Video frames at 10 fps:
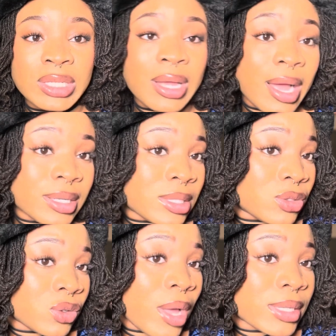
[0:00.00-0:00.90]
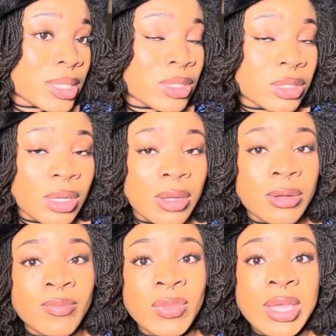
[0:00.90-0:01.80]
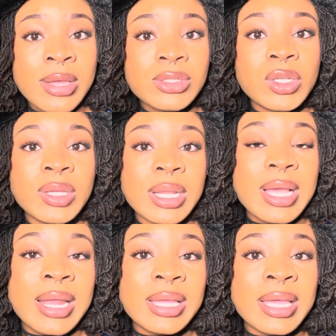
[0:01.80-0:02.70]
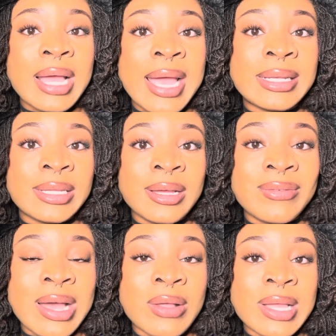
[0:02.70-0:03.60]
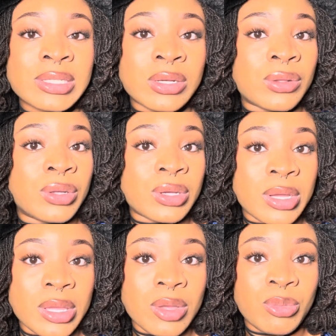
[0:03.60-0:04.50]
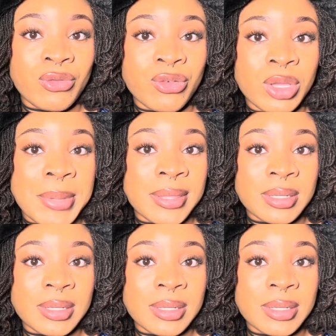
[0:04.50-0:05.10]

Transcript: got Sisterlocks installed. So you can kind of get an idea of how that's going to look on you before you make the